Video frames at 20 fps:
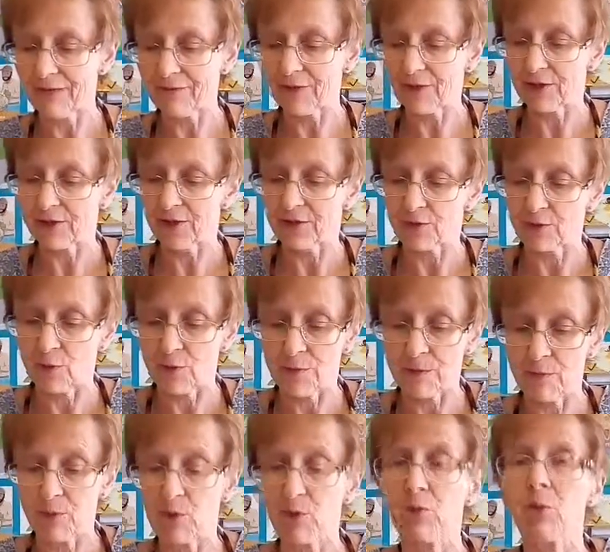African
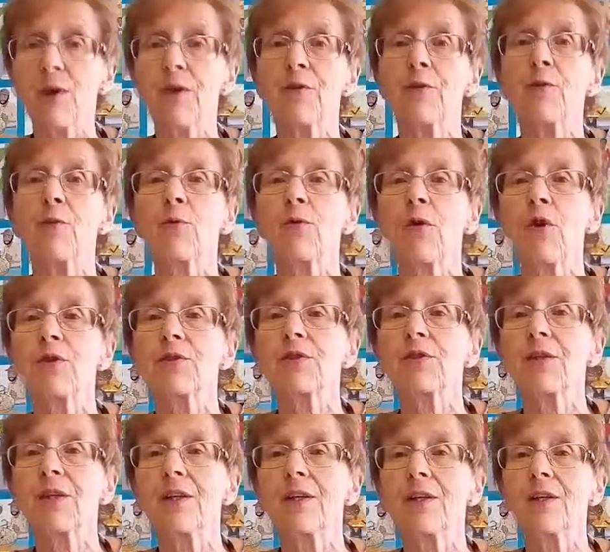Storybook whether or
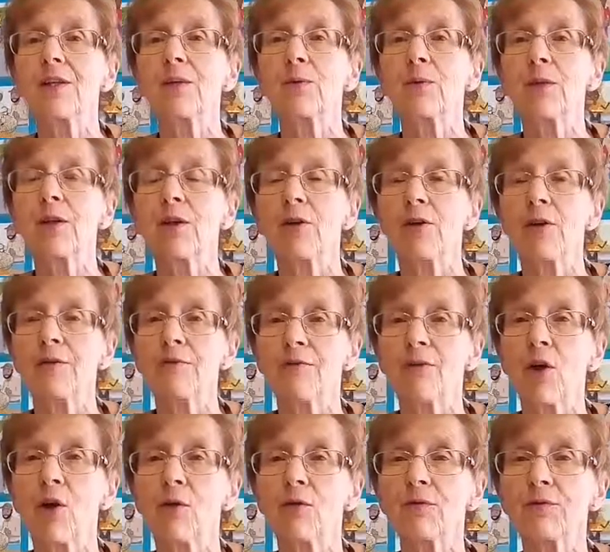not we are
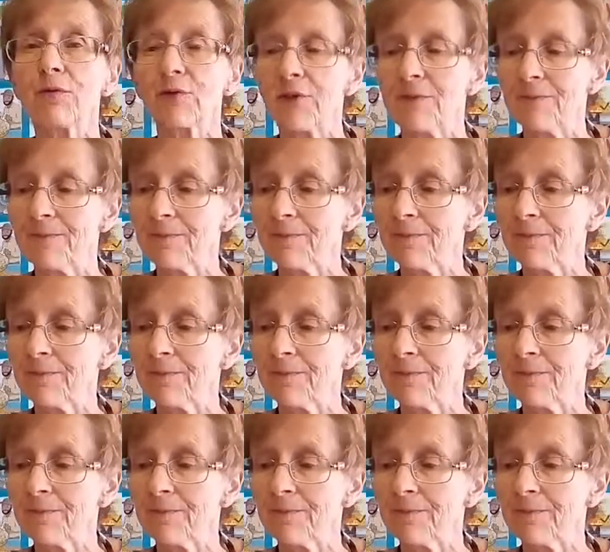involved.